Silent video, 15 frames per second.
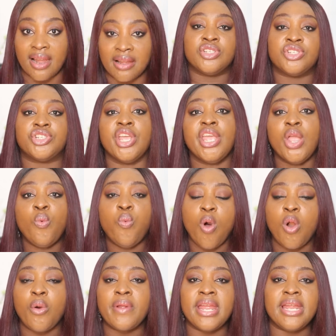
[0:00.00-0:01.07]
She
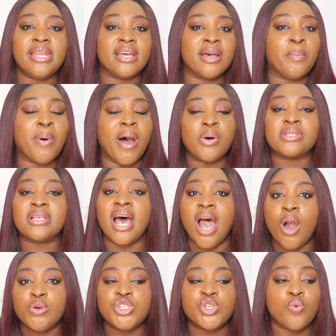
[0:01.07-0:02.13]
worried about
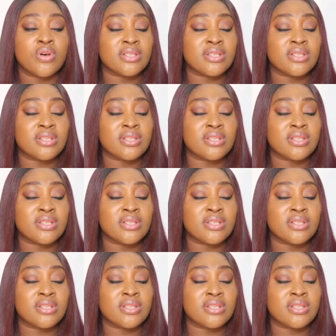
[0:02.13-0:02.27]
how she